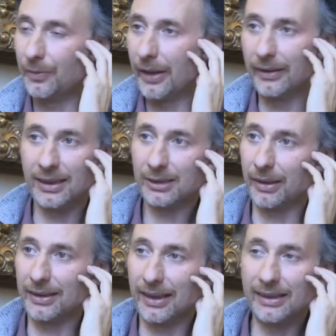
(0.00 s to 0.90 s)
very
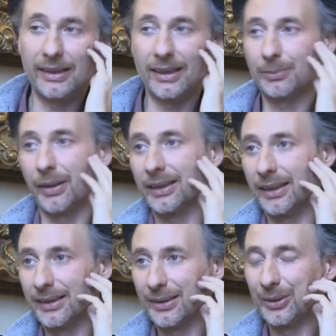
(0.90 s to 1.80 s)
unexpected. I didn't expect
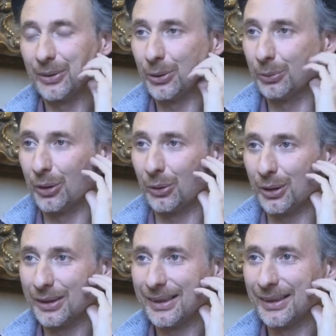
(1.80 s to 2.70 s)
it, to be
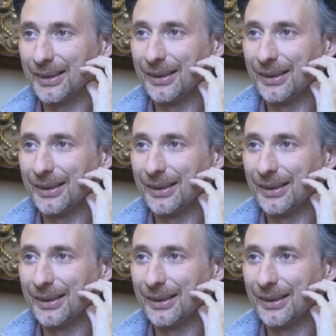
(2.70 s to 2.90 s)
honest.